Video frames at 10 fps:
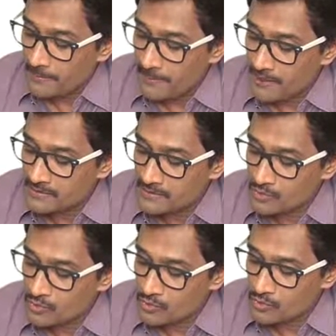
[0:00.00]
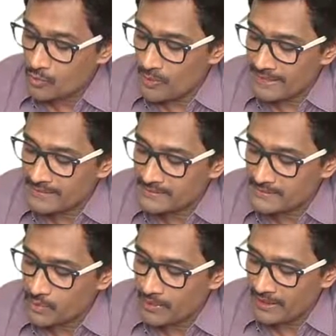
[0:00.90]
plus two y
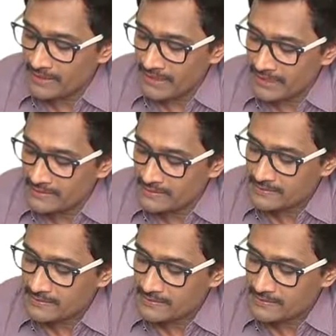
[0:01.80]
squared x